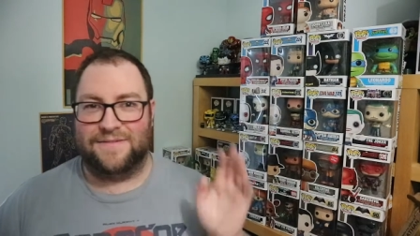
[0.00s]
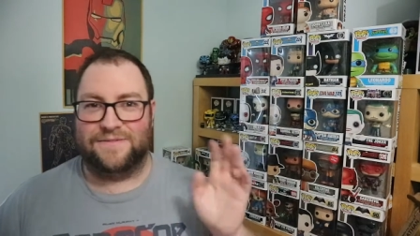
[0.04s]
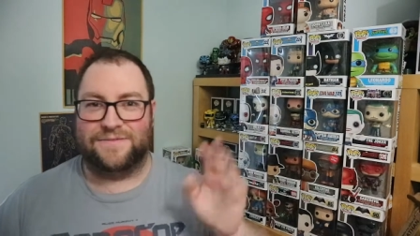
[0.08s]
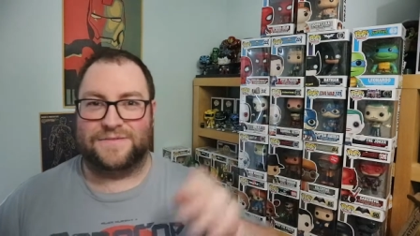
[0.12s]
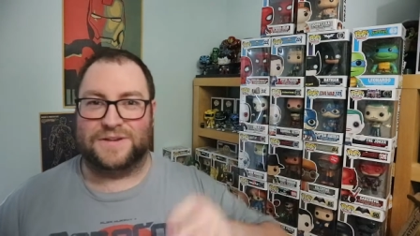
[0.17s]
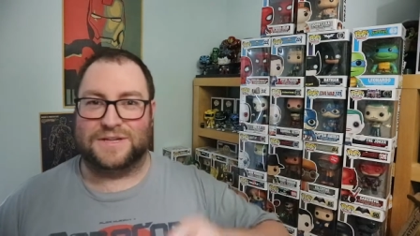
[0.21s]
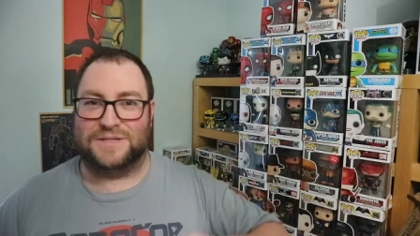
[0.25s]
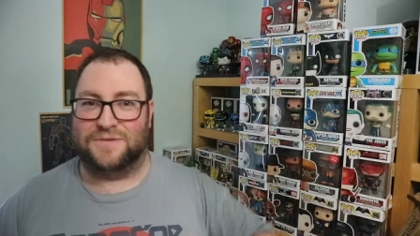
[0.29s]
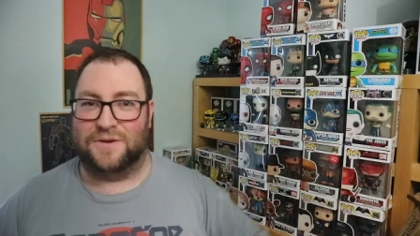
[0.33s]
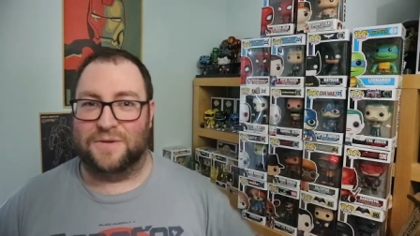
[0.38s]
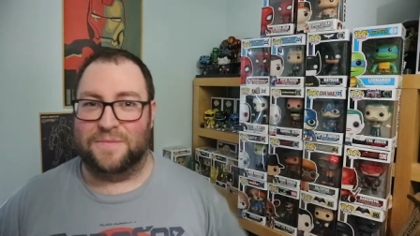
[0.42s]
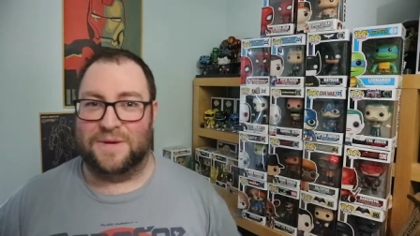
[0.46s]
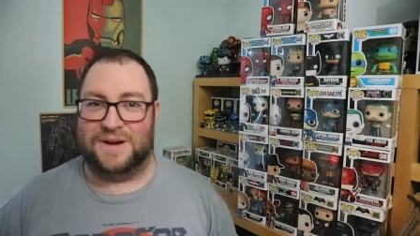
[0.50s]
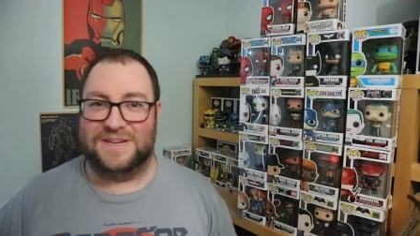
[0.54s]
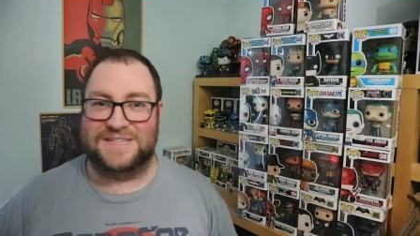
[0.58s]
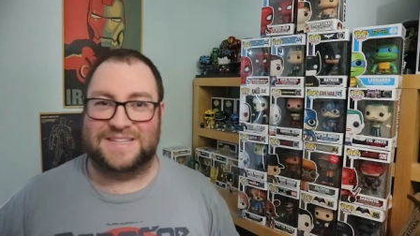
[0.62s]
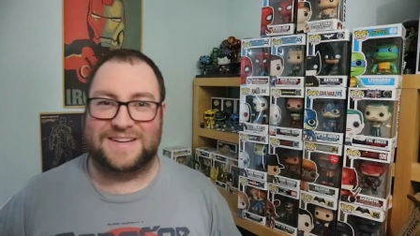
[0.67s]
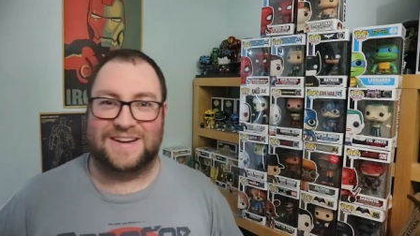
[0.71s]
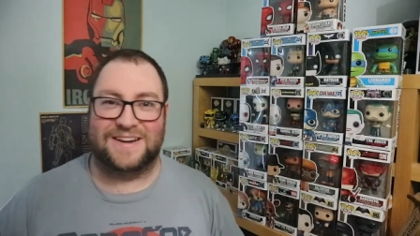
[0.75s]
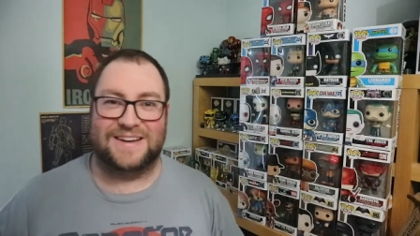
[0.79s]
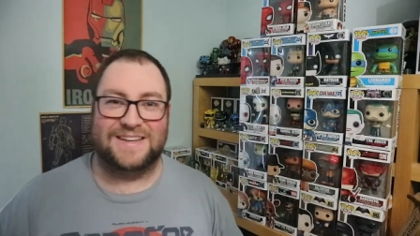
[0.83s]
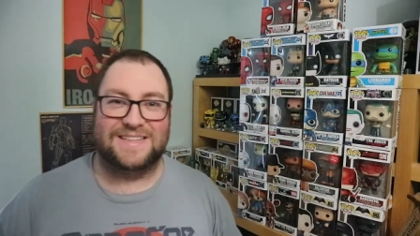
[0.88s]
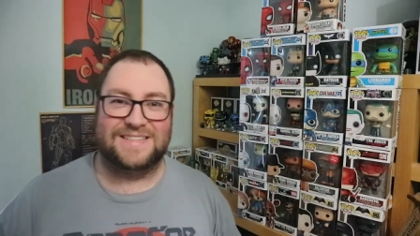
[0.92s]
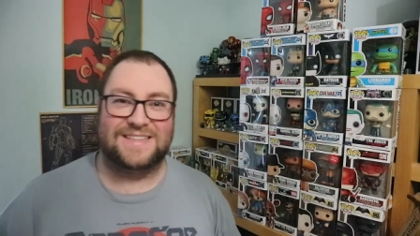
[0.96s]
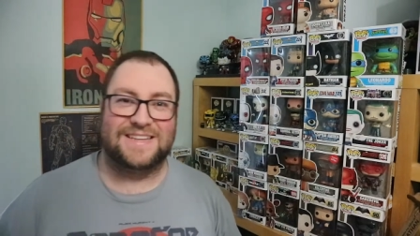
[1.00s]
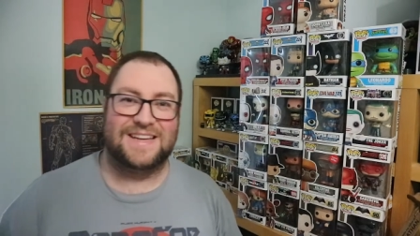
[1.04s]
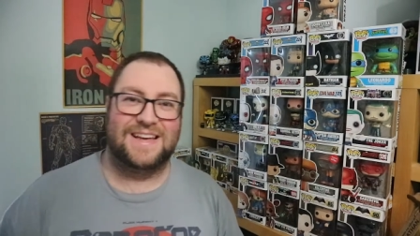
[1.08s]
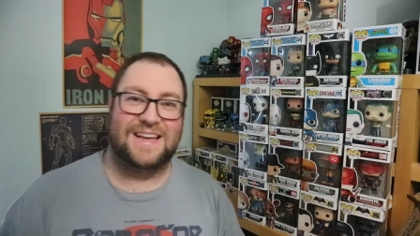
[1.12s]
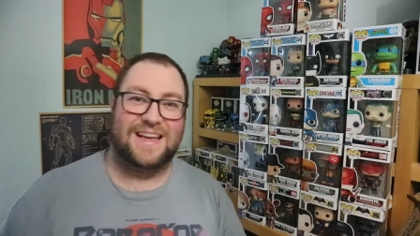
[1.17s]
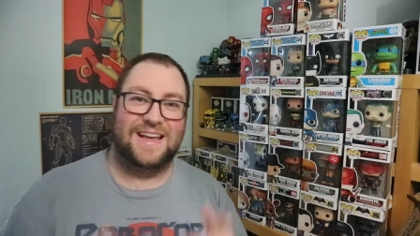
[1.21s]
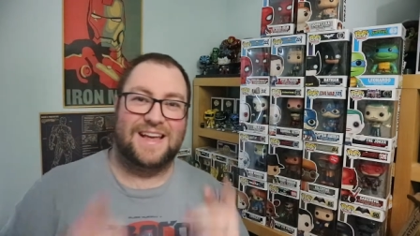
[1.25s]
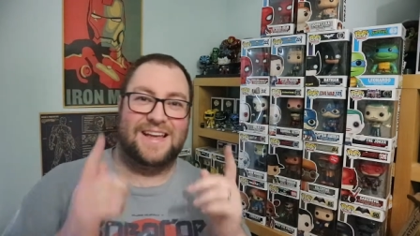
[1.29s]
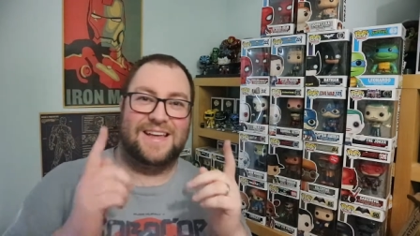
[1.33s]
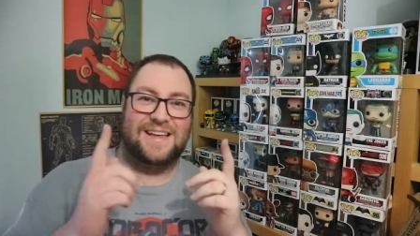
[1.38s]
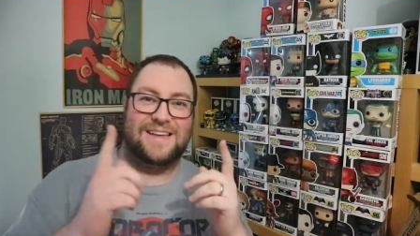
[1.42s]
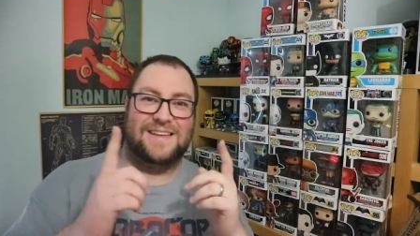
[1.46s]
thanks very much, guys.
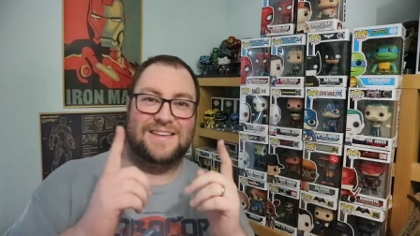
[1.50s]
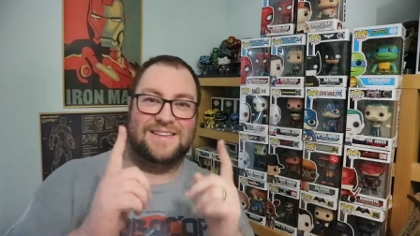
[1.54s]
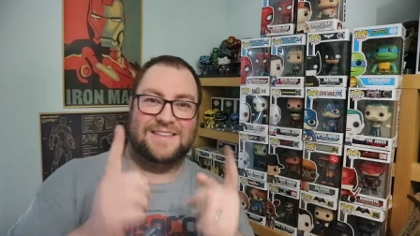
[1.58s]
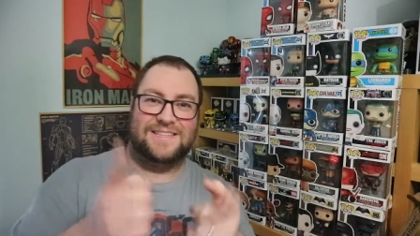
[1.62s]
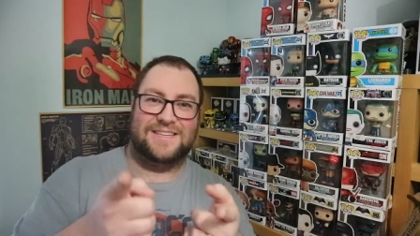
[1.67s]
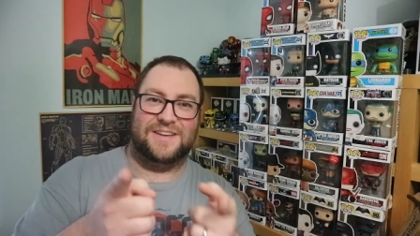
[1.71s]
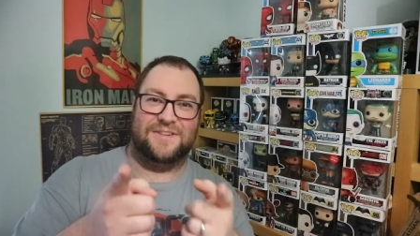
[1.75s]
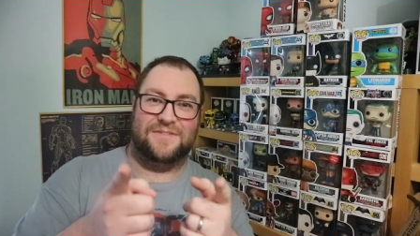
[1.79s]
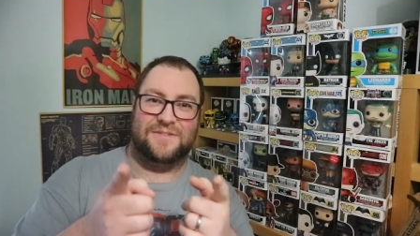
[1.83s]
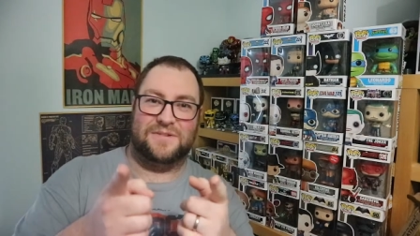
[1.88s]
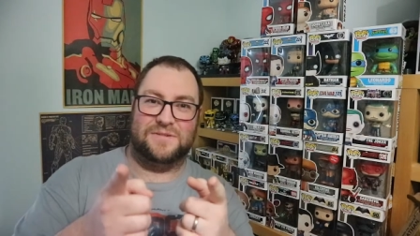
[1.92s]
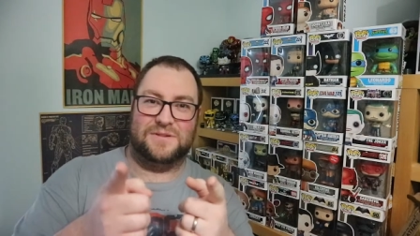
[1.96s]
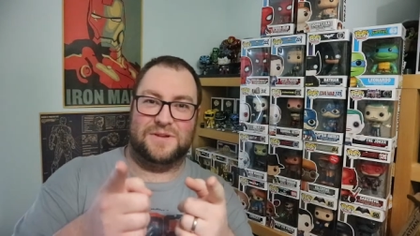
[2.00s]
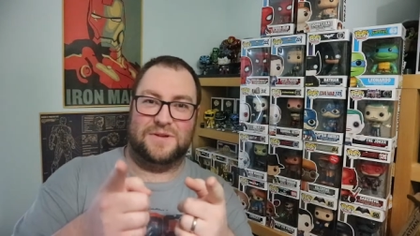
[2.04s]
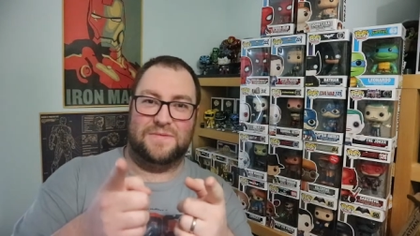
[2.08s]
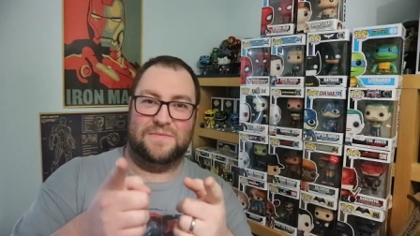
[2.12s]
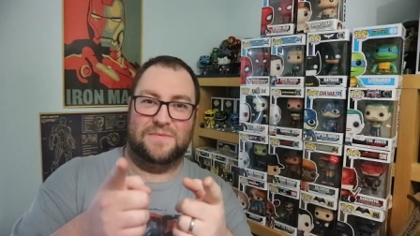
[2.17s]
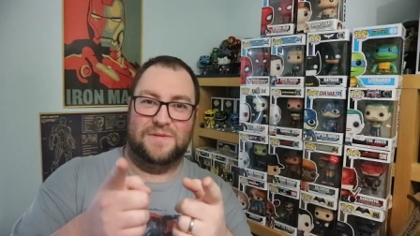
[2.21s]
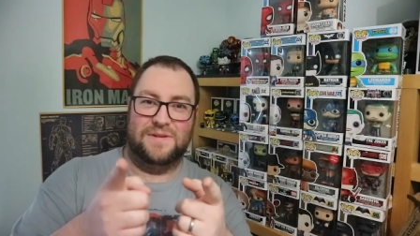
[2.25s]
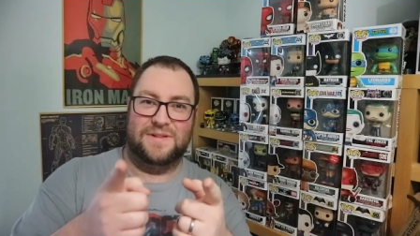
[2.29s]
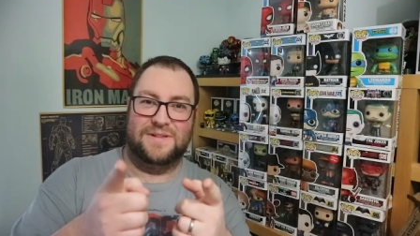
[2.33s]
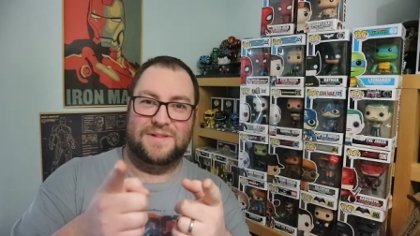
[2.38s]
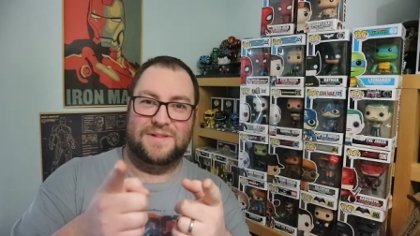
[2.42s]
See you real soon.